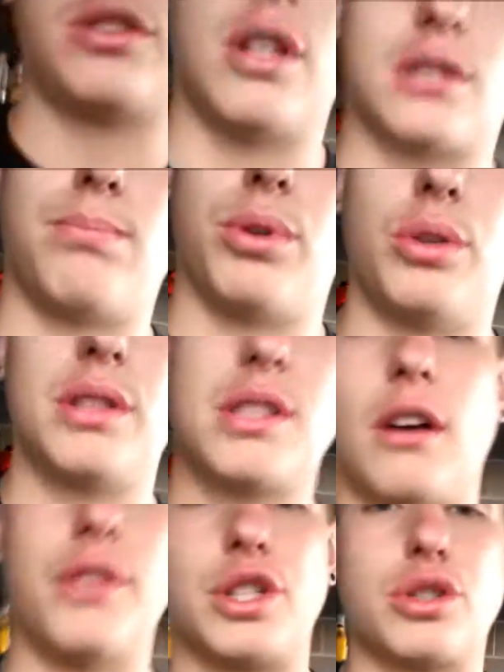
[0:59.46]
just blew
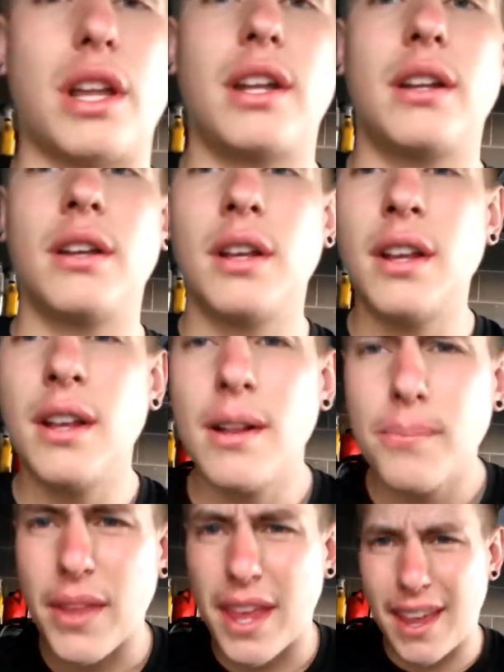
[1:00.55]
itself and shredded.
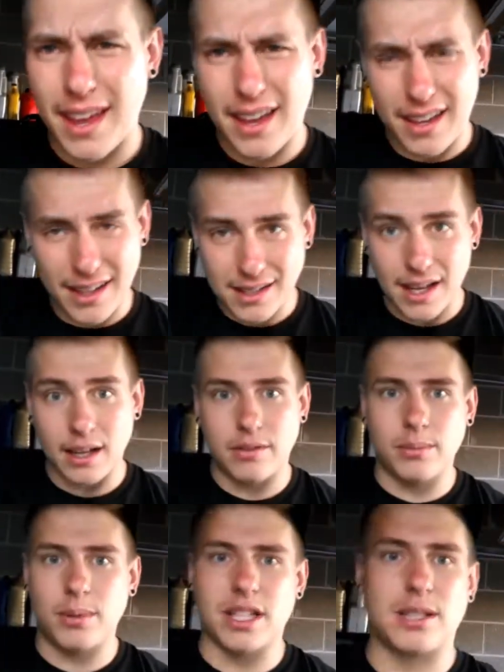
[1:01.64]
And that's kind of
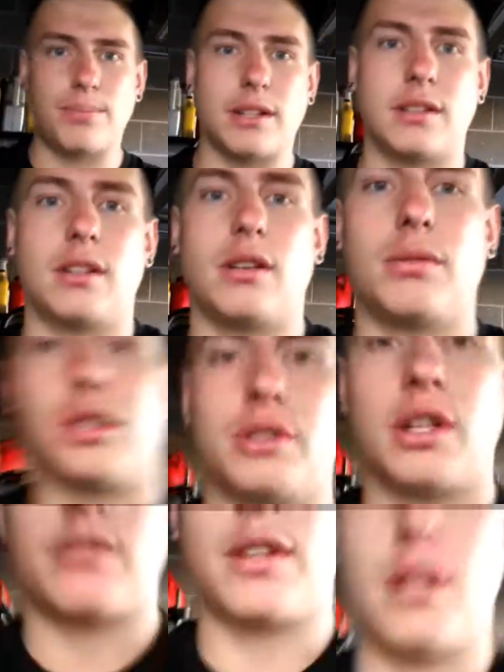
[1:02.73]
to be expected, though, when you're
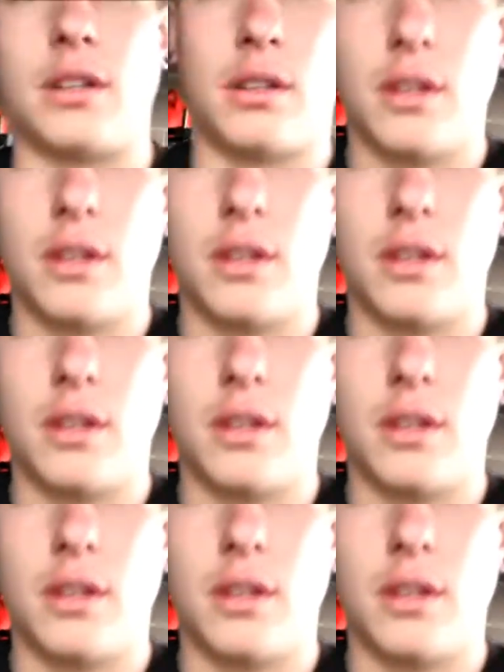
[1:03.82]
driving